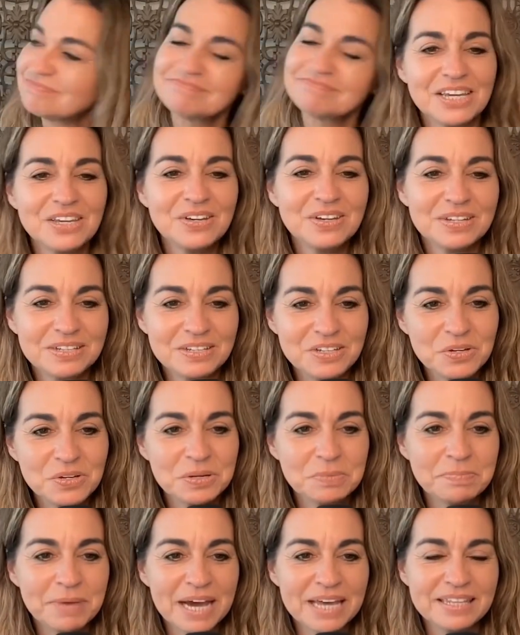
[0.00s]
you
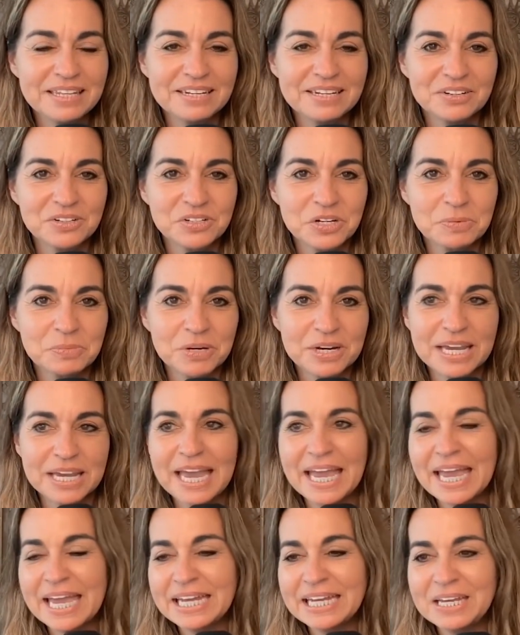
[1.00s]
can buy the Adult Chair book
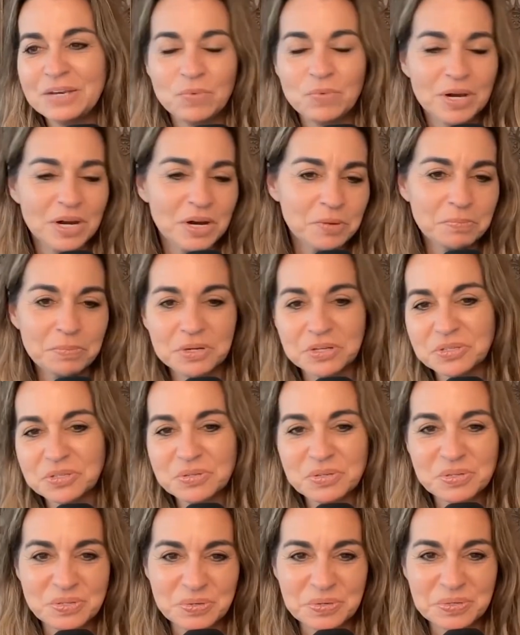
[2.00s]
anywhere books
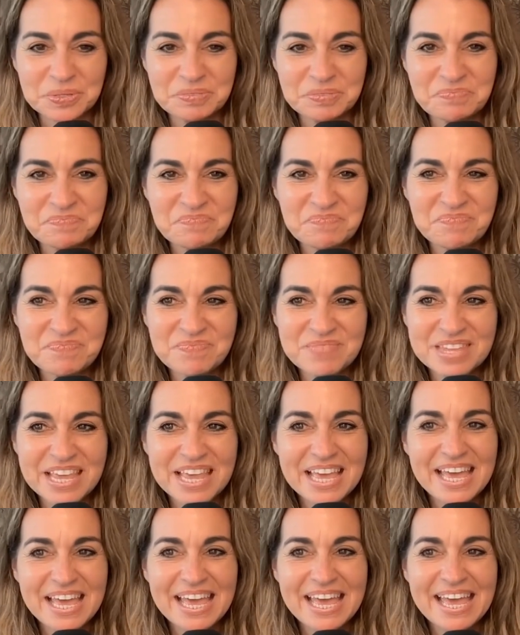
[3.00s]
are sold.
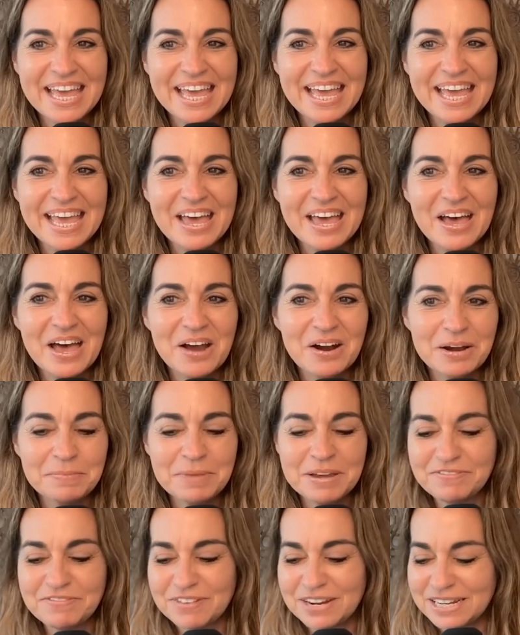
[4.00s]
All right,
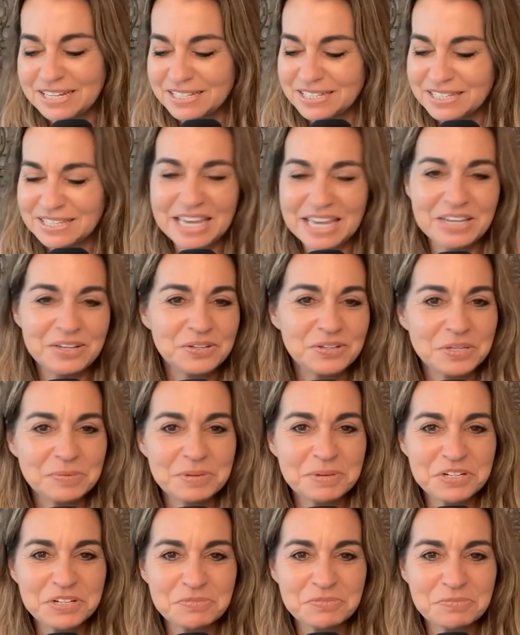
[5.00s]
my friends, thank you so
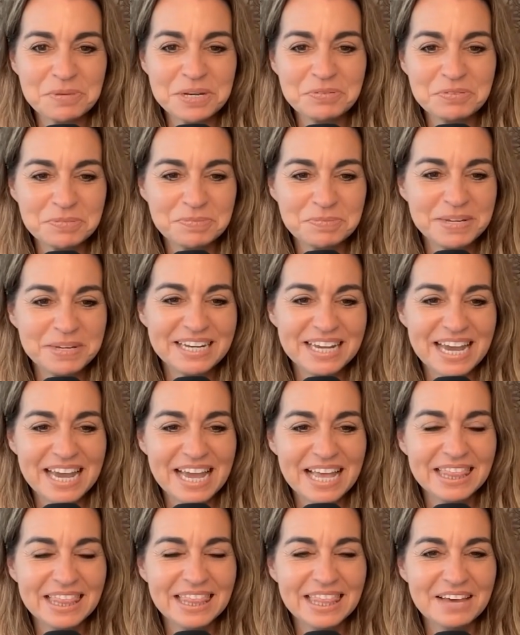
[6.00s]
much for being with me today.
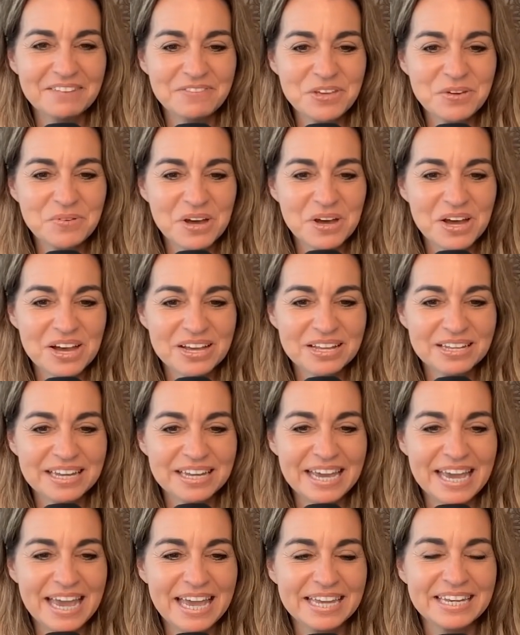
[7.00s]
I love you all,
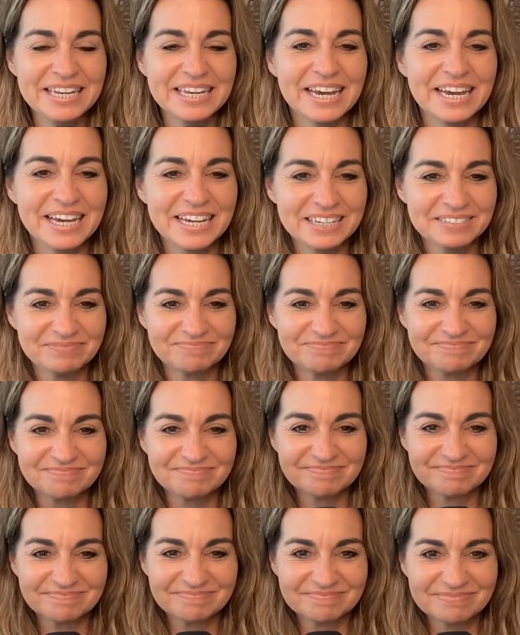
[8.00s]
and I'll
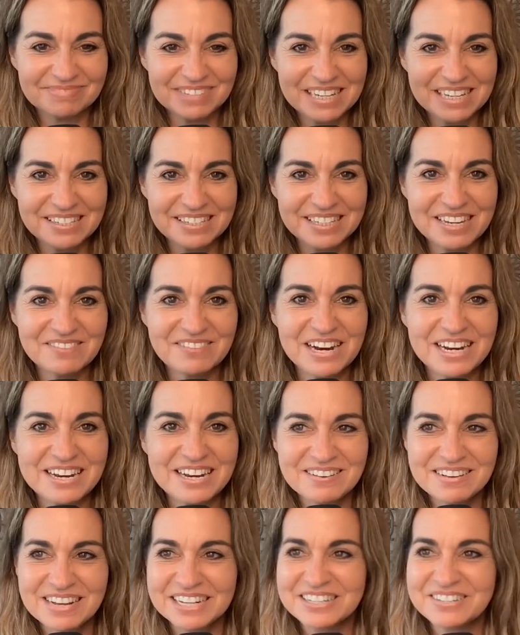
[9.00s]
see you right
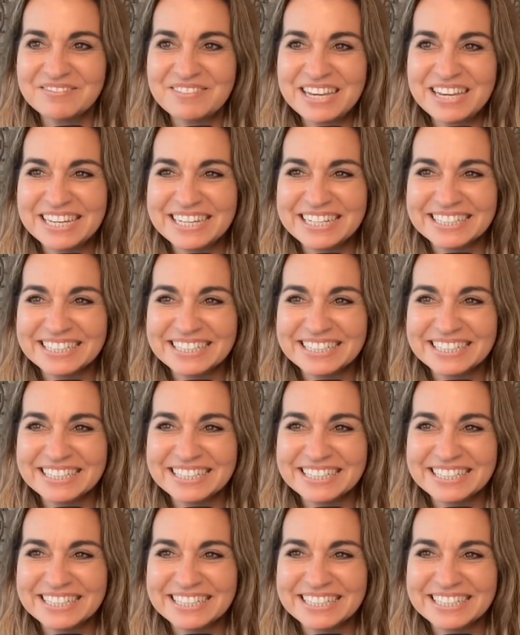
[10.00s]
here next week.